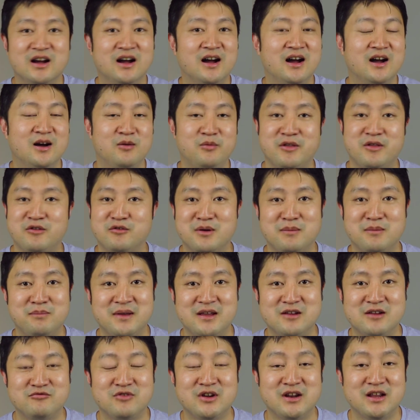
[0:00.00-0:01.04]
whether it
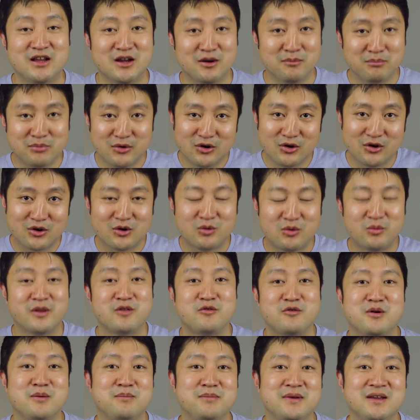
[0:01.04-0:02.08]
be reading a book,
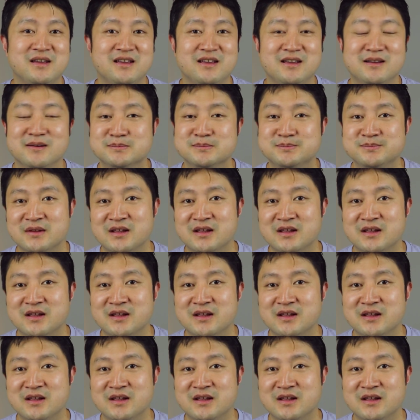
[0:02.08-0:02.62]
whether it be